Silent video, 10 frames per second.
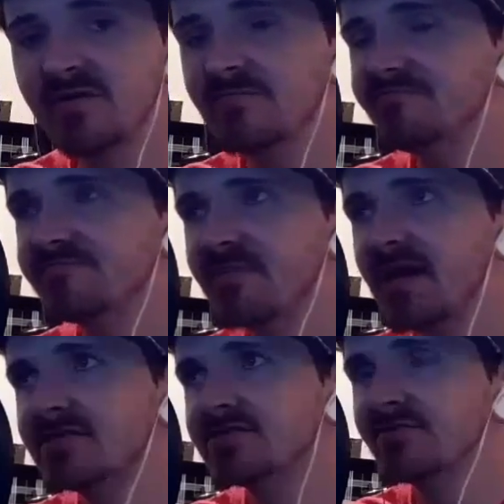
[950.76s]
but
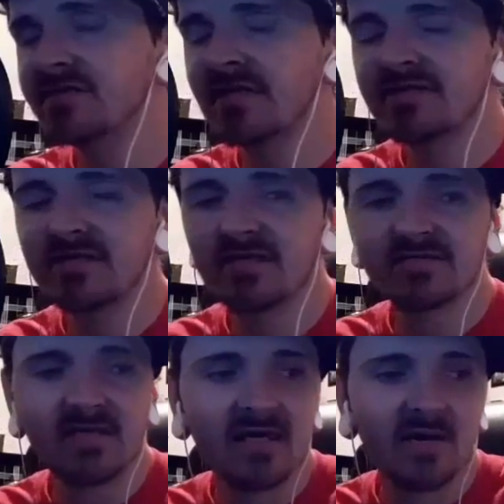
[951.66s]
I just don't think
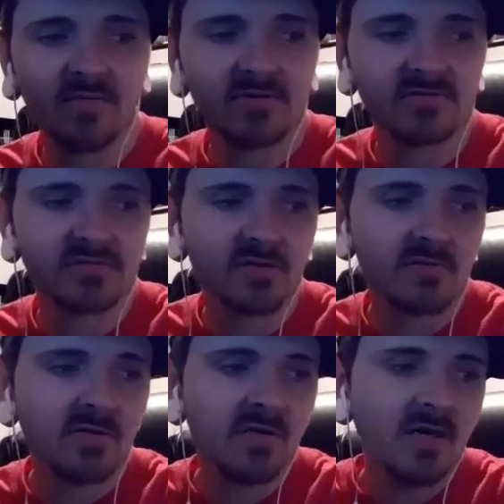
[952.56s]
that's going to happen.
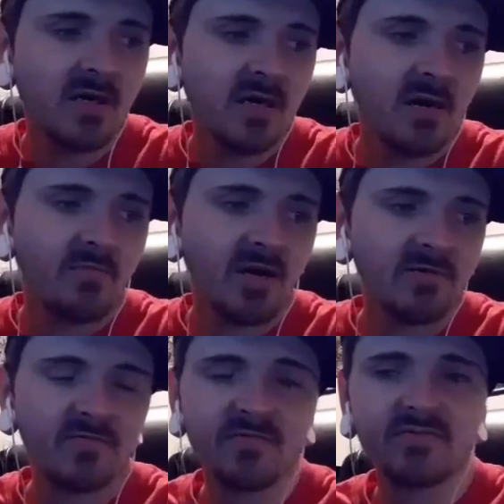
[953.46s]
So,
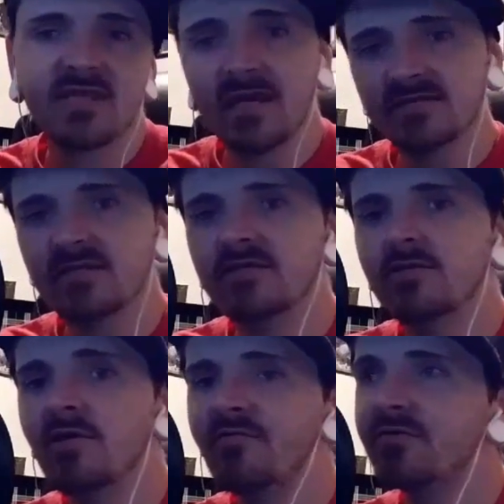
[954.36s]
but that's going
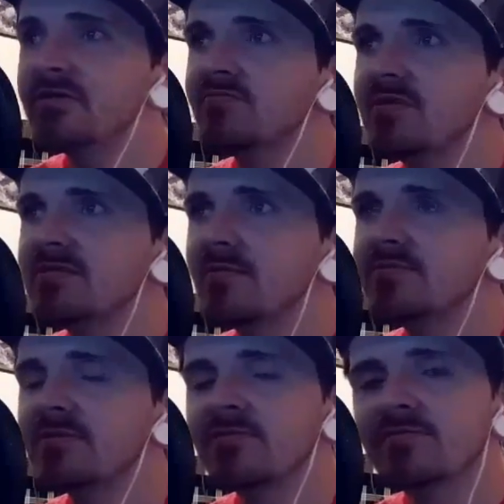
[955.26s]
to do it for this week's
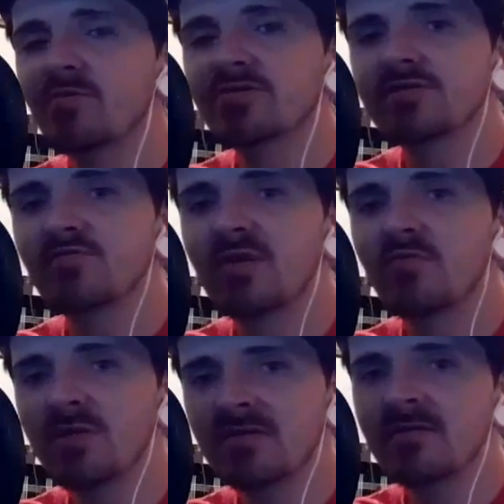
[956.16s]
episode of Sports Nerd
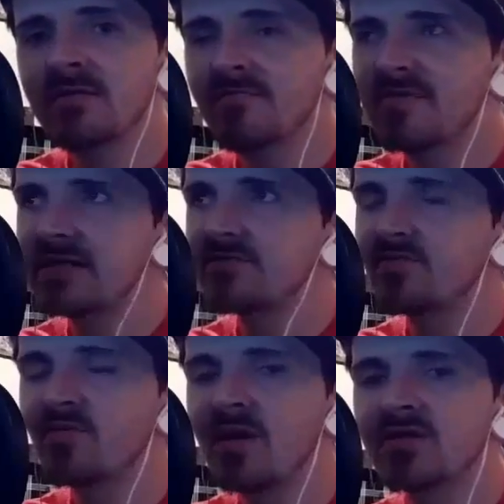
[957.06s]
Web Weekly. Thanks
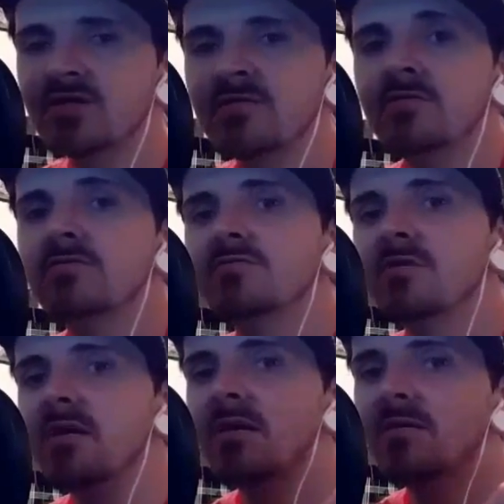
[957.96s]
for watching.
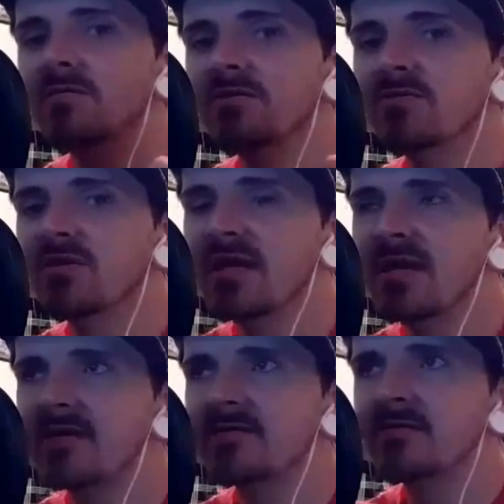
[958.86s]
You
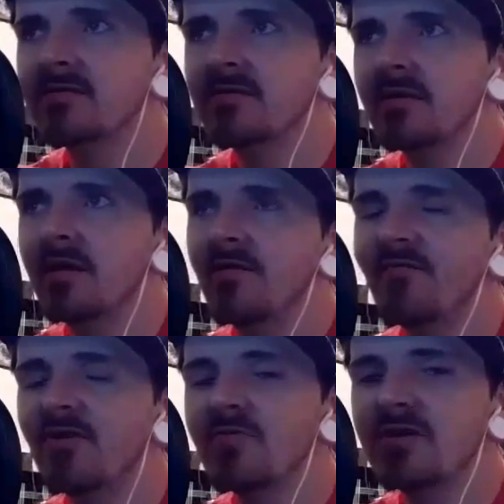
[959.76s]
can
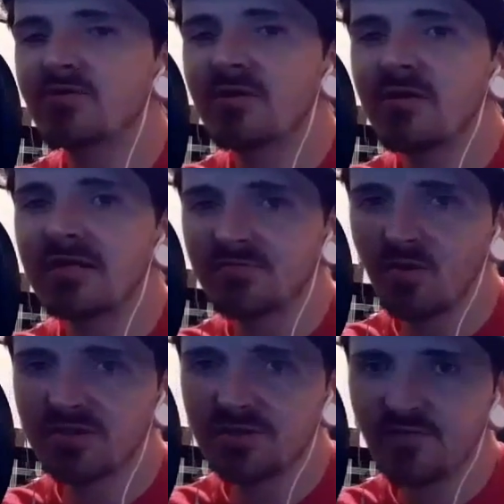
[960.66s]
follow me on Twitter at
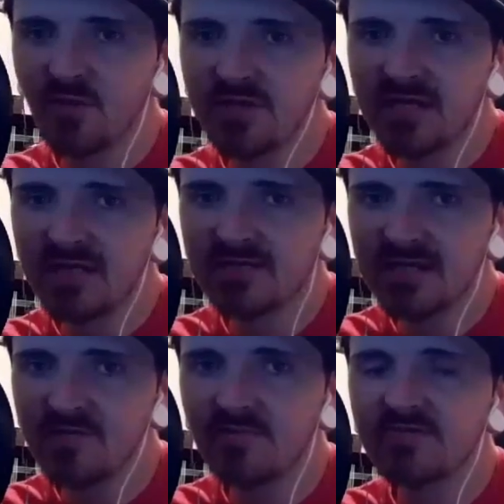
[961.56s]
SportsNerd48 to
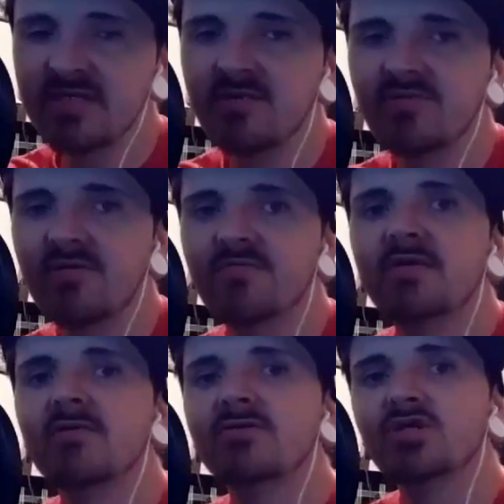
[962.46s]
keep up to date with everything on